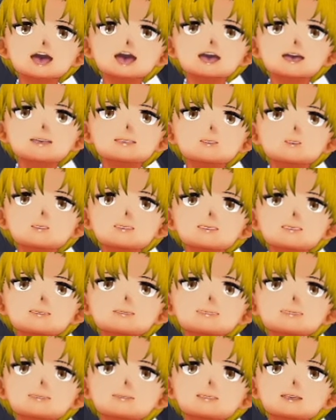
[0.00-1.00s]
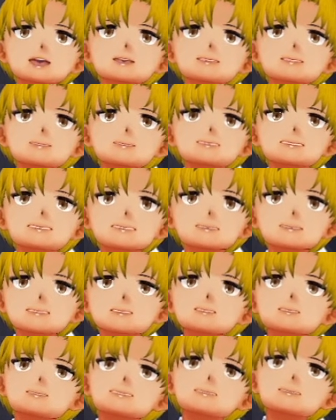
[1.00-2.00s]
We're just trying to call me sweet. You're
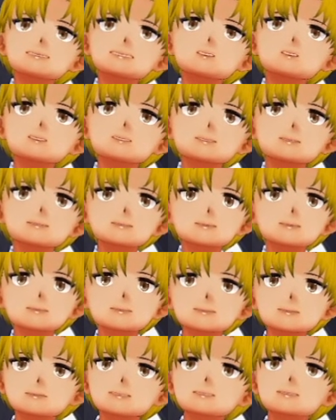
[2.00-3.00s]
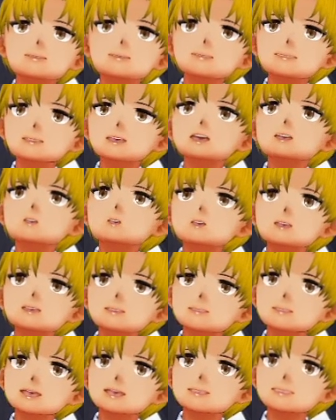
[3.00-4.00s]
so cute. No,
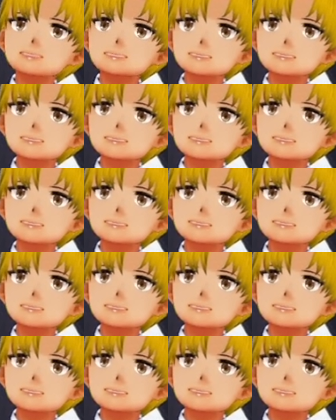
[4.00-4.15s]
how did you